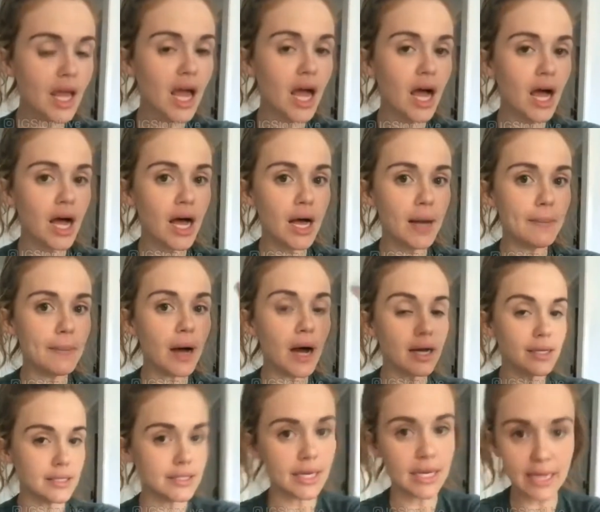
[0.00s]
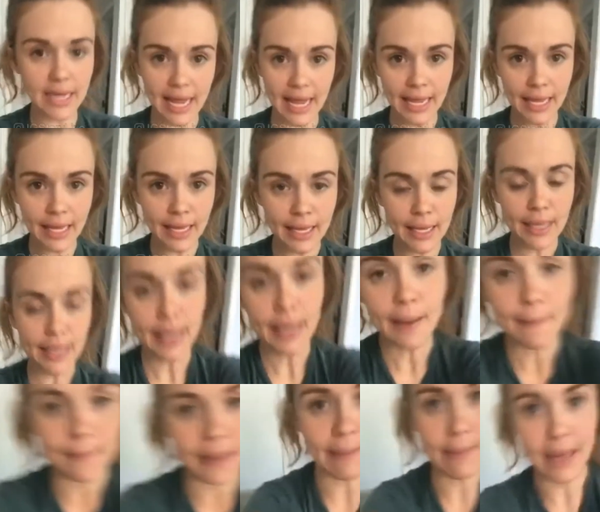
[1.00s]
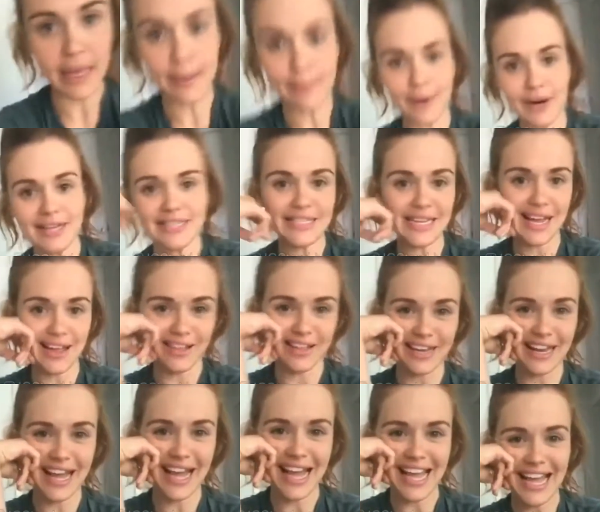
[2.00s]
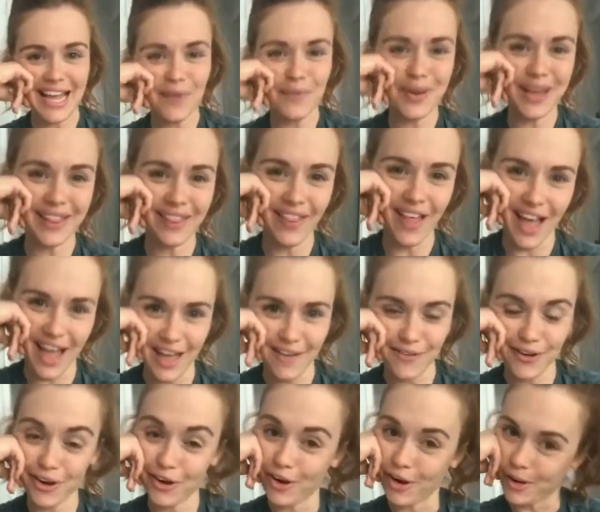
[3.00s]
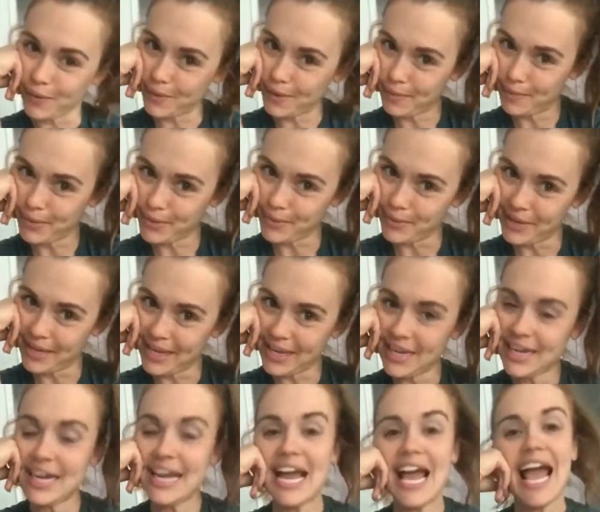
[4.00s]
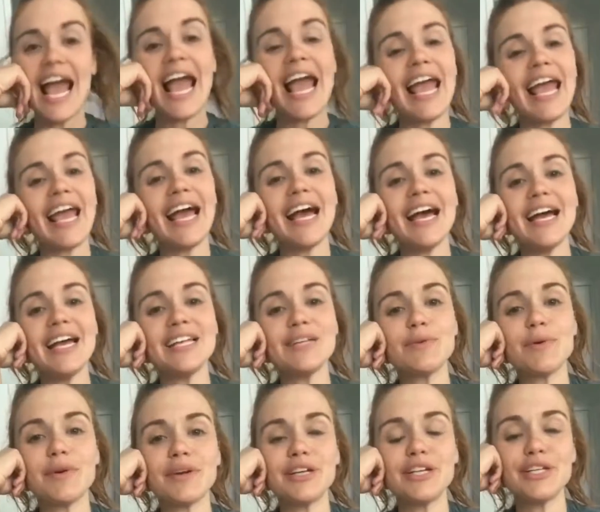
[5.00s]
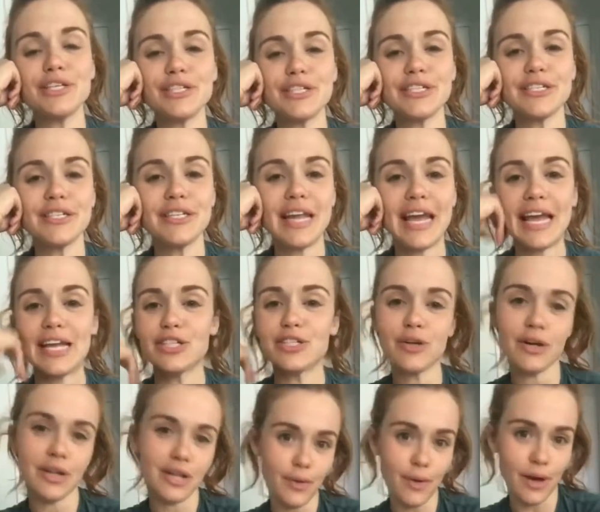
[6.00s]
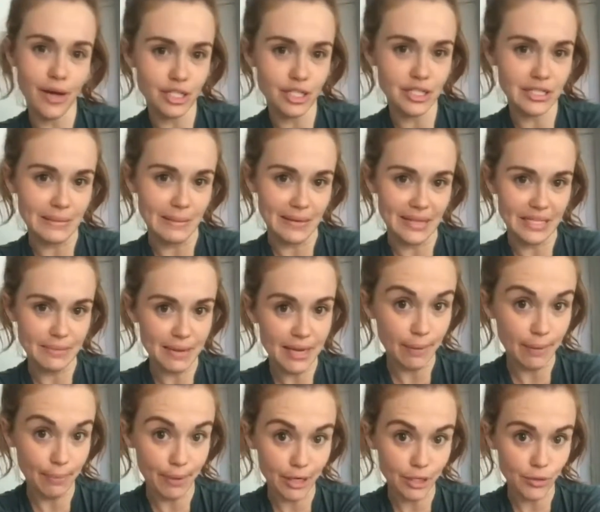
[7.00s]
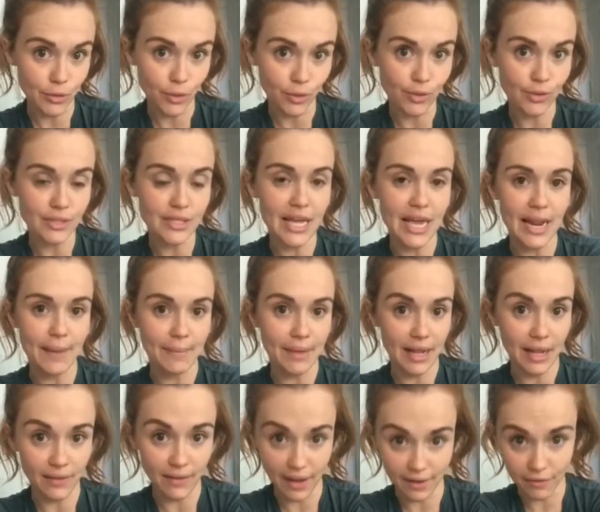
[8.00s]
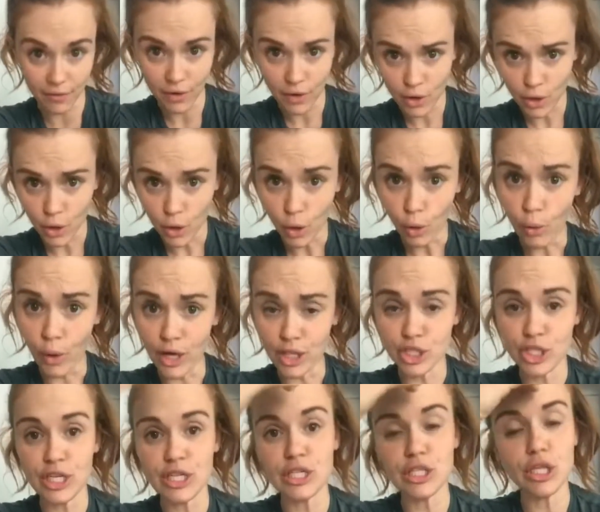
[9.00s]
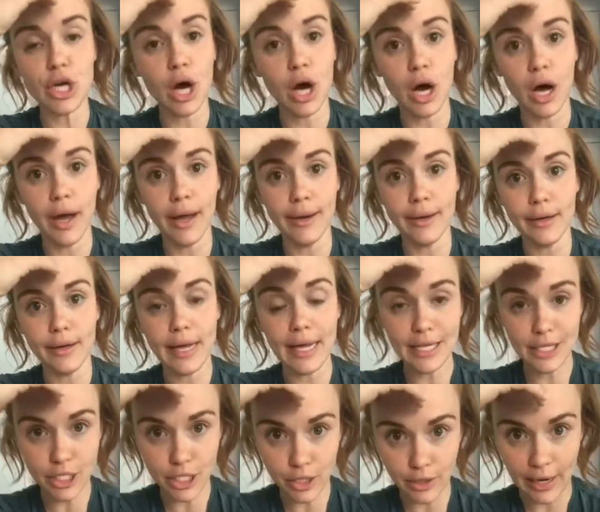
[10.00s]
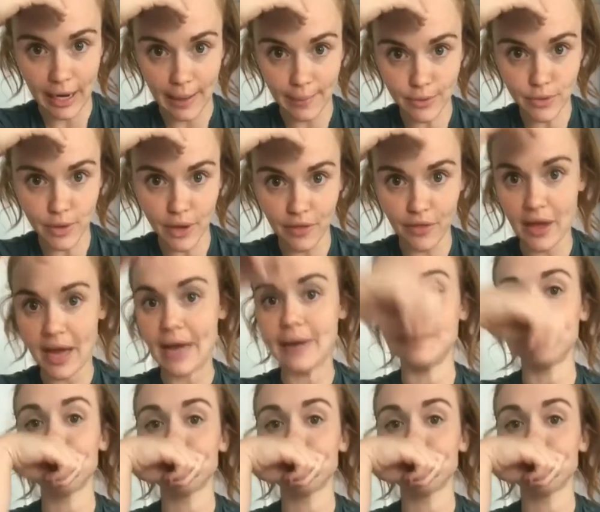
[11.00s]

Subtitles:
on Sunday. My makeup artist Elle and I went live on Hardware Beauty, and we wanted to just answer any questions about these makeup brush rolls, and I'm getting a lot of questions on Instagram, so I thought,